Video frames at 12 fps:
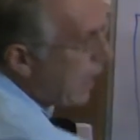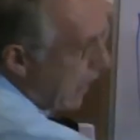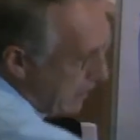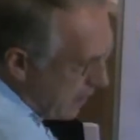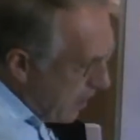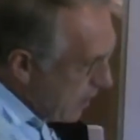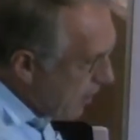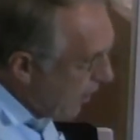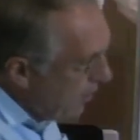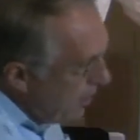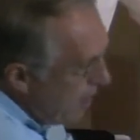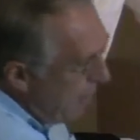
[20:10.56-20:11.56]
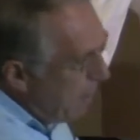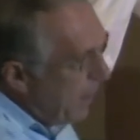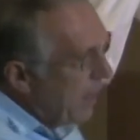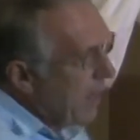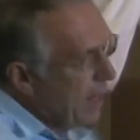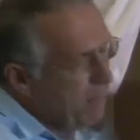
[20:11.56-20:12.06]
any case, so,
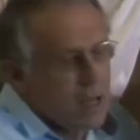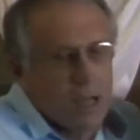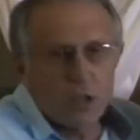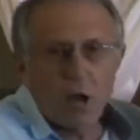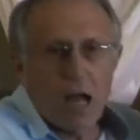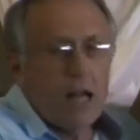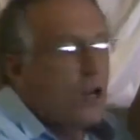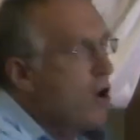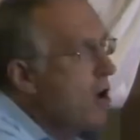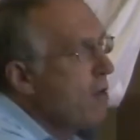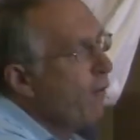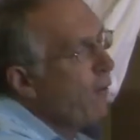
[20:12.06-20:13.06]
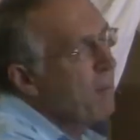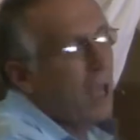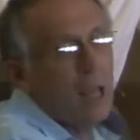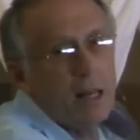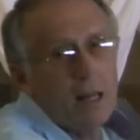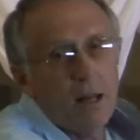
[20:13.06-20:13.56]
um, so I learned from,
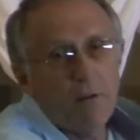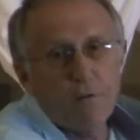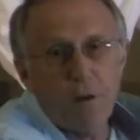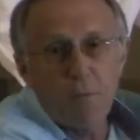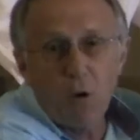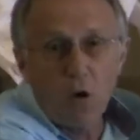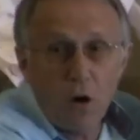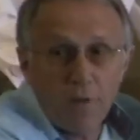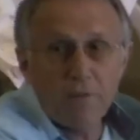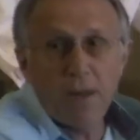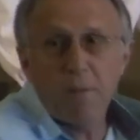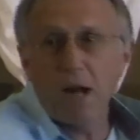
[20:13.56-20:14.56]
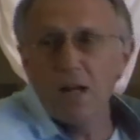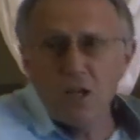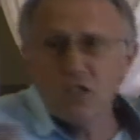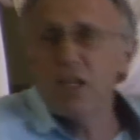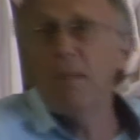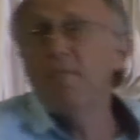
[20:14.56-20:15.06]
any, from all of them. I
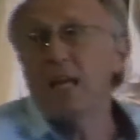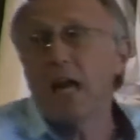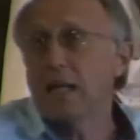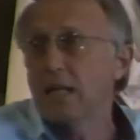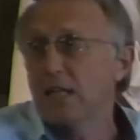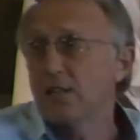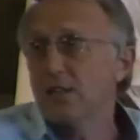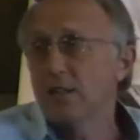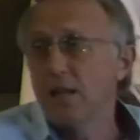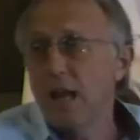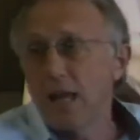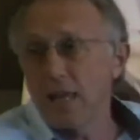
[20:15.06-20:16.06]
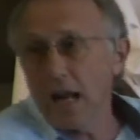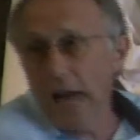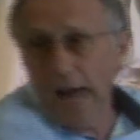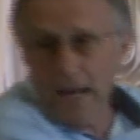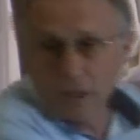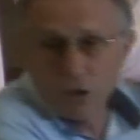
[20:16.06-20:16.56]
learned something at least that I
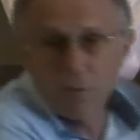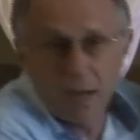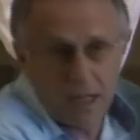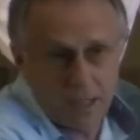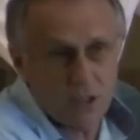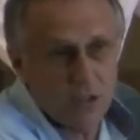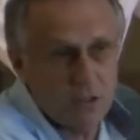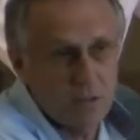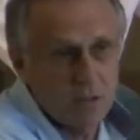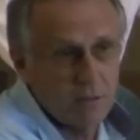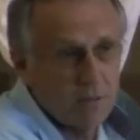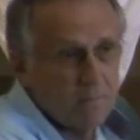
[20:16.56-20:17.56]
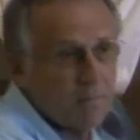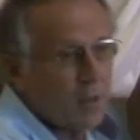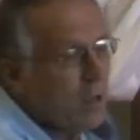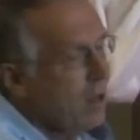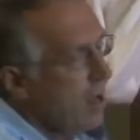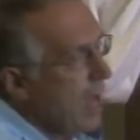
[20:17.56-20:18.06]
added to my list.
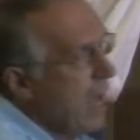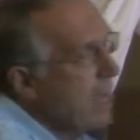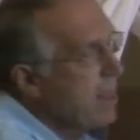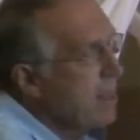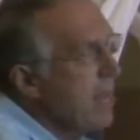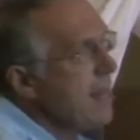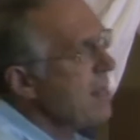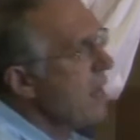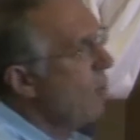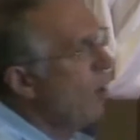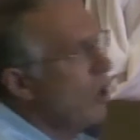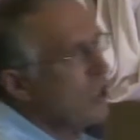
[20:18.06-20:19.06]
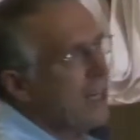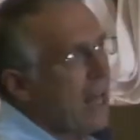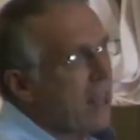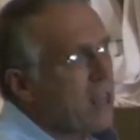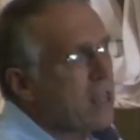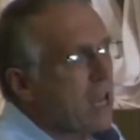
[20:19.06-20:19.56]
And then there was
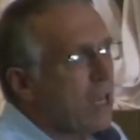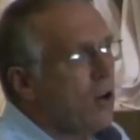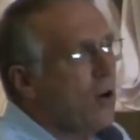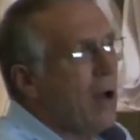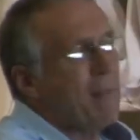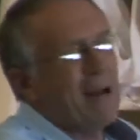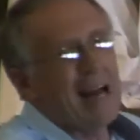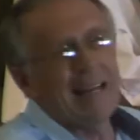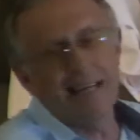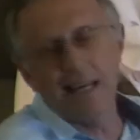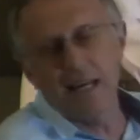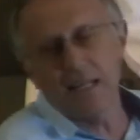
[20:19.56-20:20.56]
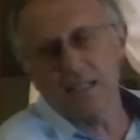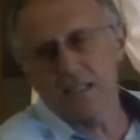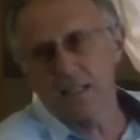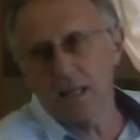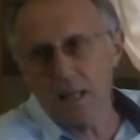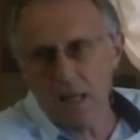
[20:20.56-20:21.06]
another thing. You know, I'm an
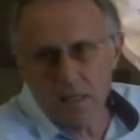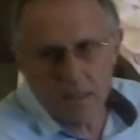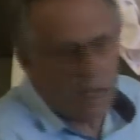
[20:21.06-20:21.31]
idealist, they